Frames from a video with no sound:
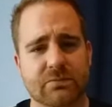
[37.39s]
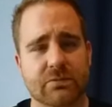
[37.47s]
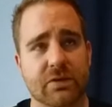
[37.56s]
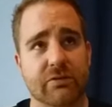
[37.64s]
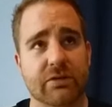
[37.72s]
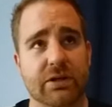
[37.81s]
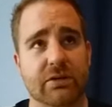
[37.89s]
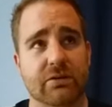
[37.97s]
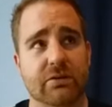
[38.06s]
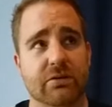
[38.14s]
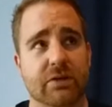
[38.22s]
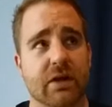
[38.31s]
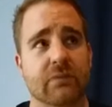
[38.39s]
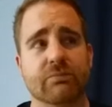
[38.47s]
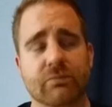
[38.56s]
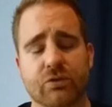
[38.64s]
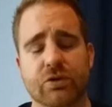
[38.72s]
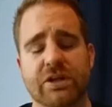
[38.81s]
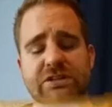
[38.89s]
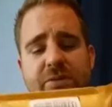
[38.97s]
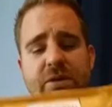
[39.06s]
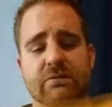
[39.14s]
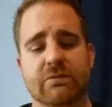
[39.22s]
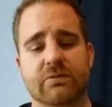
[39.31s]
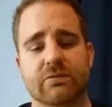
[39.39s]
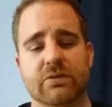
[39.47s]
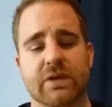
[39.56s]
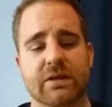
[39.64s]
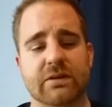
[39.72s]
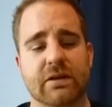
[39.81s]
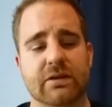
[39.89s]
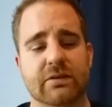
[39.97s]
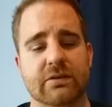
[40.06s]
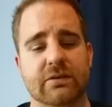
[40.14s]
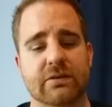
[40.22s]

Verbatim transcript: Delivery? Yeah, four days about to get the,